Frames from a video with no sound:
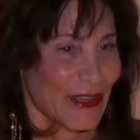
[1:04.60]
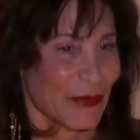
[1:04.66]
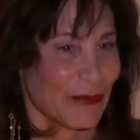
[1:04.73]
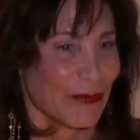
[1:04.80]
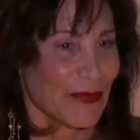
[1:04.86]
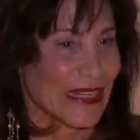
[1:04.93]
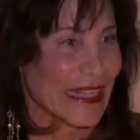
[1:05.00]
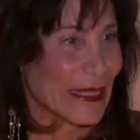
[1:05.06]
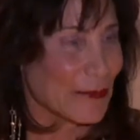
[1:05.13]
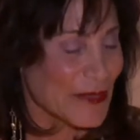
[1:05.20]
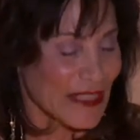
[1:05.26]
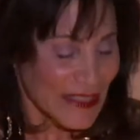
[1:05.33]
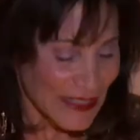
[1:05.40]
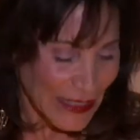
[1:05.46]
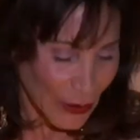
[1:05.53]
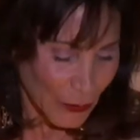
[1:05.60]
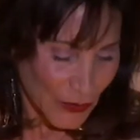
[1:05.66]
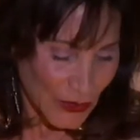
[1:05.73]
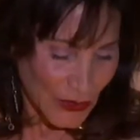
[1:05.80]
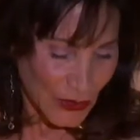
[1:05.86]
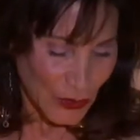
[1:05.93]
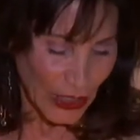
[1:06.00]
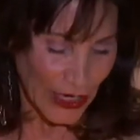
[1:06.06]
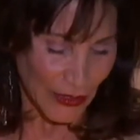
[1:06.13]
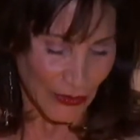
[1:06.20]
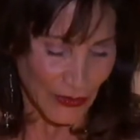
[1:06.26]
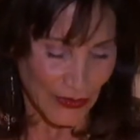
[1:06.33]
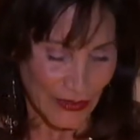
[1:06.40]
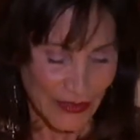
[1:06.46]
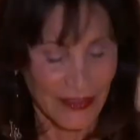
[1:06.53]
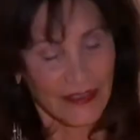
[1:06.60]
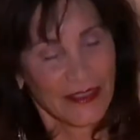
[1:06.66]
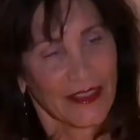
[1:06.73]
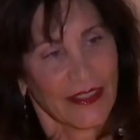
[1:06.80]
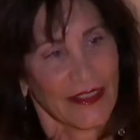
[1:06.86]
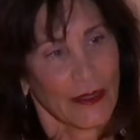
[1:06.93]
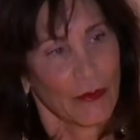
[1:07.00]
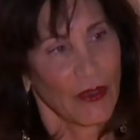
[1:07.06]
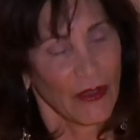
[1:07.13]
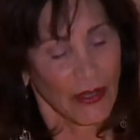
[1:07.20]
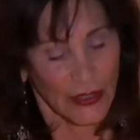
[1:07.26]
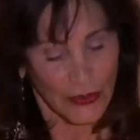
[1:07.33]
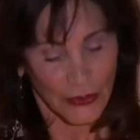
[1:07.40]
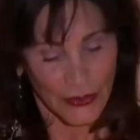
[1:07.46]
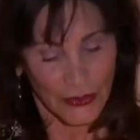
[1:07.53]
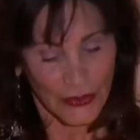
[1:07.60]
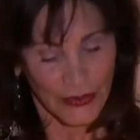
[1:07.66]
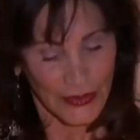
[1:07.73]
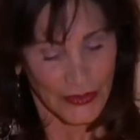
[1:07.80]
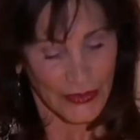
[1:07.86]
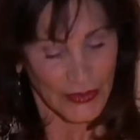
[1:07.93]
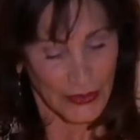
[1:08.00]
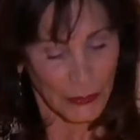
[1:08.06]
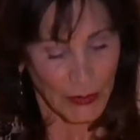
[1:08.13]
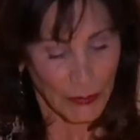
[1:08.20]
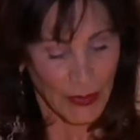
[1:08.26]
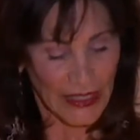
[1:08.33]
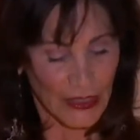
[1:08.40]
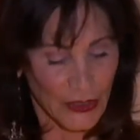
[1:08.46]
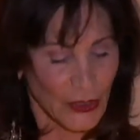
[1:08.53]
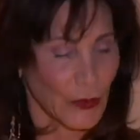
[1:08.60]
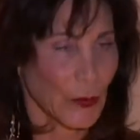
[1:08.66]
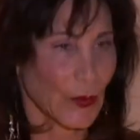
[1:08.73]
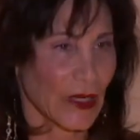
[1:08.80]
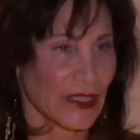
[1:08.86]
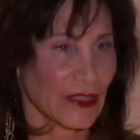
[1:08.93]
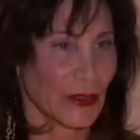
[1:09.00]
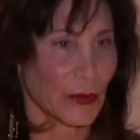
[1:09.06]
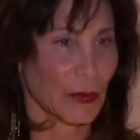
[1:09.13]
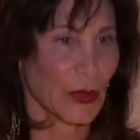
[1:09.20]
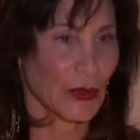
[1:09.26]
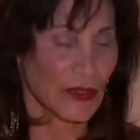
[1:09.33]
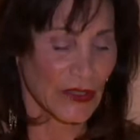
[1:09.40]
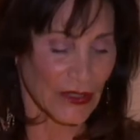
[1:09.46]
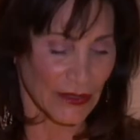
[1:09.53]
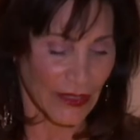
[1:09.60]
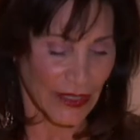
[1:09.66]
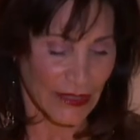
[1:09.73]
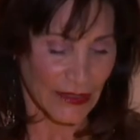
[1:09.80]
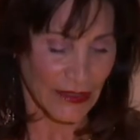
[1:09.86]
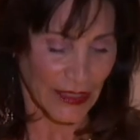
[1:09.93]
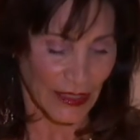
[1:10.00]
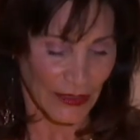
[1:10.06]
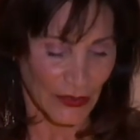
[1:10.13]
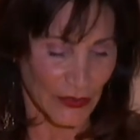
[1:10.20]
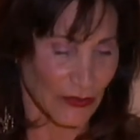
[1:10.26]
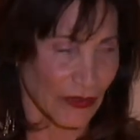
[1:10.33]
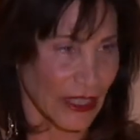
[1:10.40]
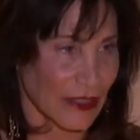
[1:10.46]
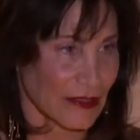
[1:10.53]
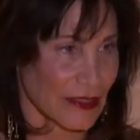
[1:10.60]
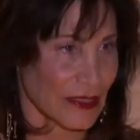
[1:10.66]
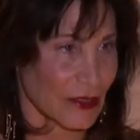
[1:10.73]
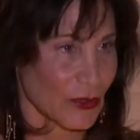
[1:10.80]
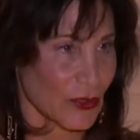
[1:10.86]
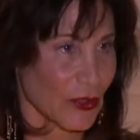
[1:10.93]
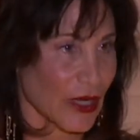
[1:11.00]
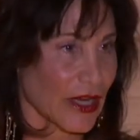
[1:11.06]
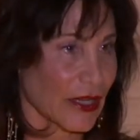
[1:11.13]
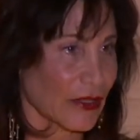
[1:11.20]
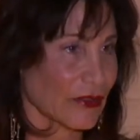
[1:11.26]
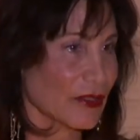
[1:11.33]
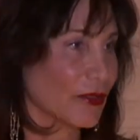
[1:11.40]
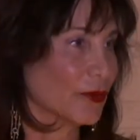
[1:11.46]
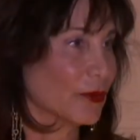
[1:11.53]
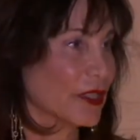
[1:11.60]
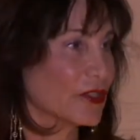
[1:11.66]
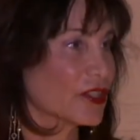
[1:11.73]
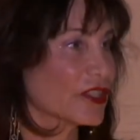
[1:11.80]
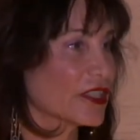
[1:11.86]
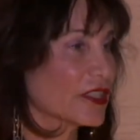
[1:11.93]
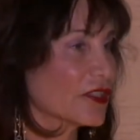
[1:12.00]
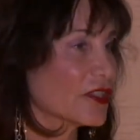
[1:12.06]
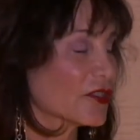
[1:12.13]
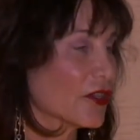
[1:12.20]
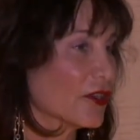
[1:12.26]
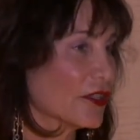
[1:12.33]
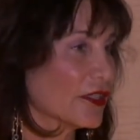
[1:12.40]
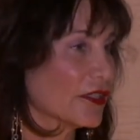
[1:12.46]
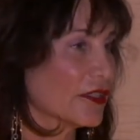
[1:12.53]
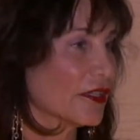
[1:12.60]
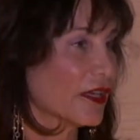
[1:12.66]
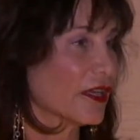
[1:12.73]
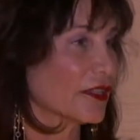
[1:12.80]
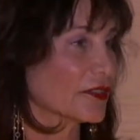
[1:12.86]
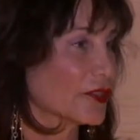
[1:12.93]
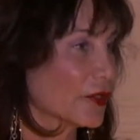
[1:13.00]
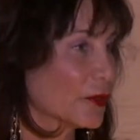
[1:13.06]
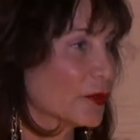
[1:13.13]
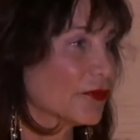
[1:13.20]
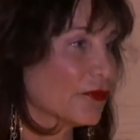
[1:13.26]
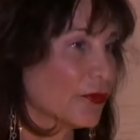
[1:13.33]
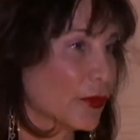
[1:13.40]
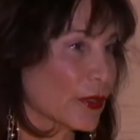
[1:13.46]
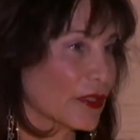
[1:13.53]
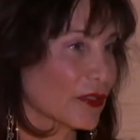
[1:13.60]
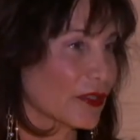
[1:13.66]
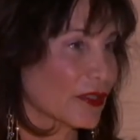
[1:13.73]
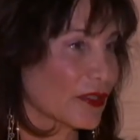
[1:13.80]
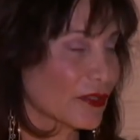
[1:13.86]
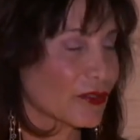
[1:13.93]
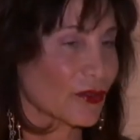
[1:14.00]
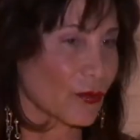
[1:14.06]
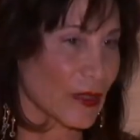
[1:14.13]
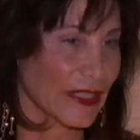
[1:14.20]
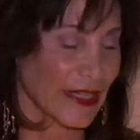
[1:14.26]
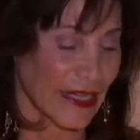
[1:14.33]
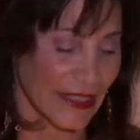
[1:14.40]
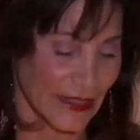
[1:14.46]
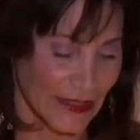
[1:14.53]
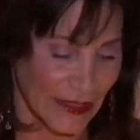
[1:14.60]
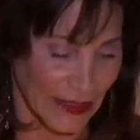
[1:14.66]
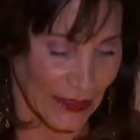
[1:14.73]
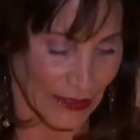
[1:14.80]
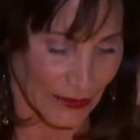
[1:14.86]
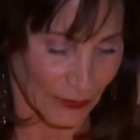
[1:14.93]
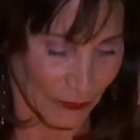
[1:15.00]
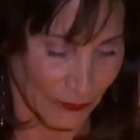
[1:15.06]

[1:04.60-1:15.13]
My name is Tamara Strauss, and I'm honored to be patient one in the personalized cancer vaccine trial that originally started October 4th, 2018.